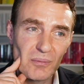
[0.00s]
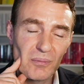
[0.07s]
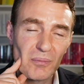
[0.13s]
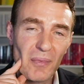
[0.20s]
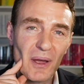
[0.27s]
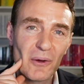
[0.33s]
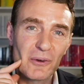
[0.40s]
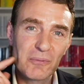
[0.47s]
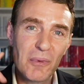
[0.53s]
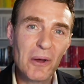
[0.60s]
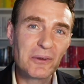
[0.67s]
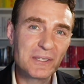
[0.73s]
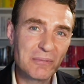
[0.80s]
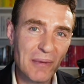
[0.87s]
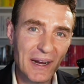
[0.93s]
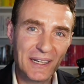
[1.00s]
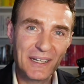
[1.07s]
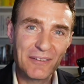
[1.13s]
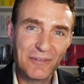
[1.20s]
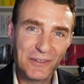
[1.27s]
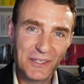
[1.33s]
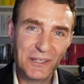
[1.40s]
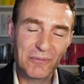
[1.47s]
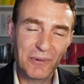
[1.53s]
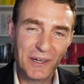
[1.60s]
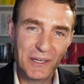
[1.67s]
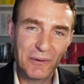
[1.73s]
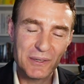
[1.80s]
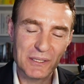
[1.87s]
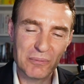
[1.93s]
mo most magnificent when
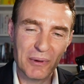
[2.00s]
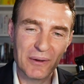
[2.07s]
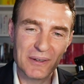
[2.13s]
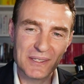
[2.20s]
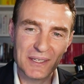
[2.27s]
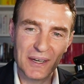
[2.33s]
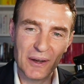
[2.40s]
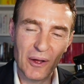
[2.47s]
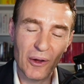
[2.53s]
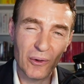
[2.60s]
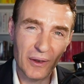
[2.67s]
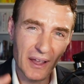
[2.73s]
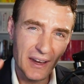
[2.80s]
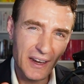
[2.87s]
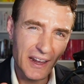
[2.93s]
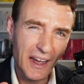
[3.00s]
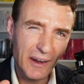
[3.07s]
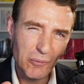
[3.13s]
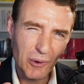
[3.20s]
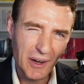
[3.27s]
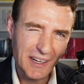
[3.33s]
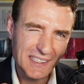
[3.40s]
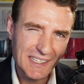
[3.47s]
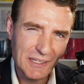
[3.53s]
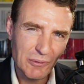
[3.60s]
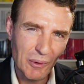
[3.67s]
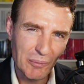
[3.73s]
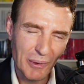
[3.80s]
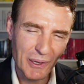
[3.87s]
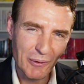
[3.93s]
you experience it as a whole. And I, and what I did,
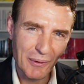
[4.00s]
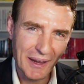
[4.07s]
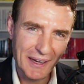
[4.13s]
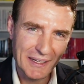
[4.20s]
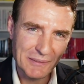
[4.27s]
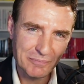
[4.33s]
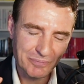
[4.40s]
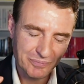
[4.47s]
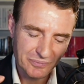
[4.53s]
what by the way,